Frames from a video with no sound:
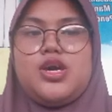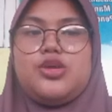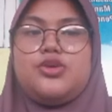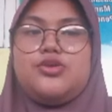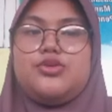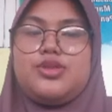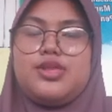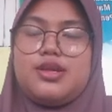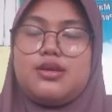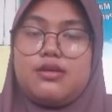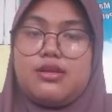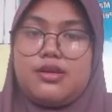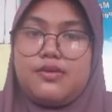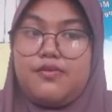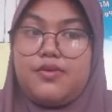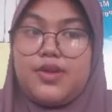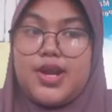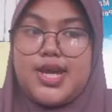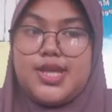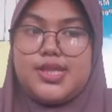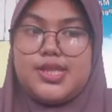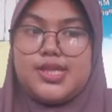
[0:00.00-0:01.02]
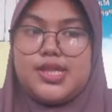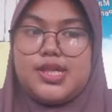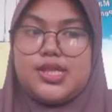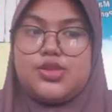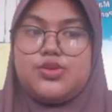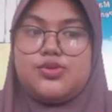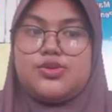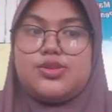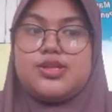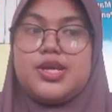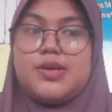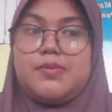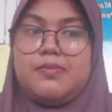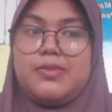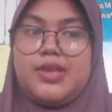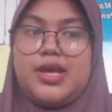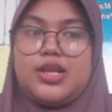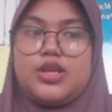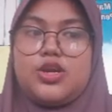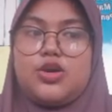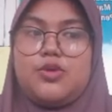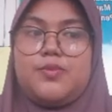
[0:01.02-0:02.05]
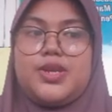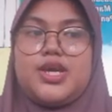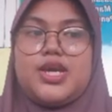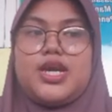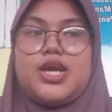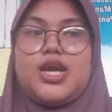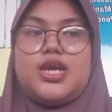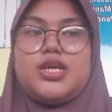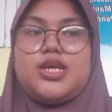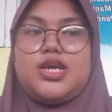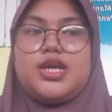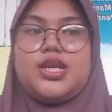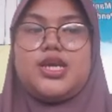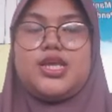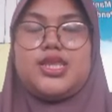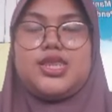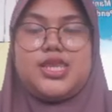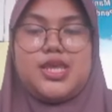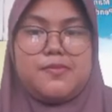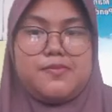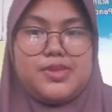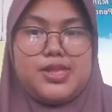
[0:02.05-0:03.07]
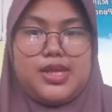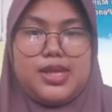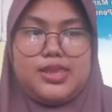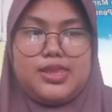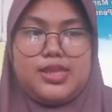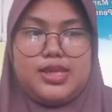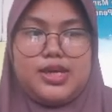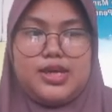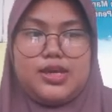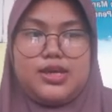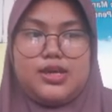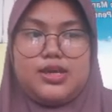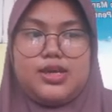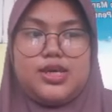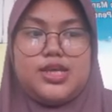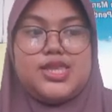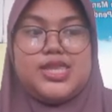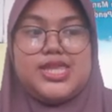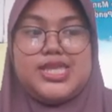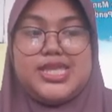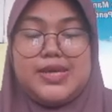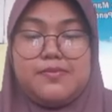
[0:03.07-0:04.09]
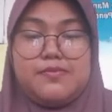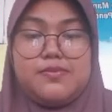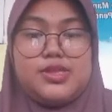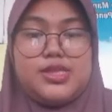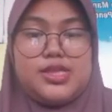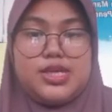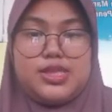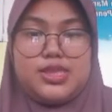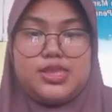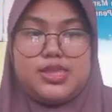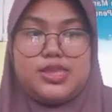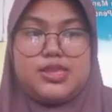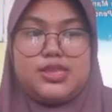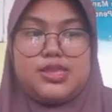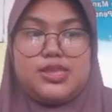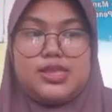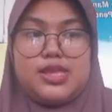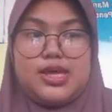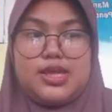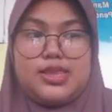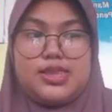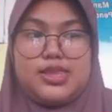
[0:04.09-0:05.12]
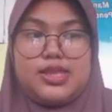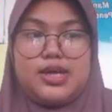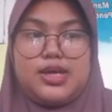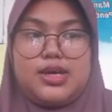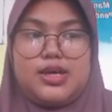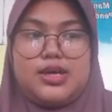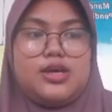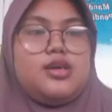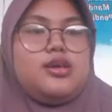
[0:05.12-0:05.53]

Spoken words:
using references to streamline communication in team setting.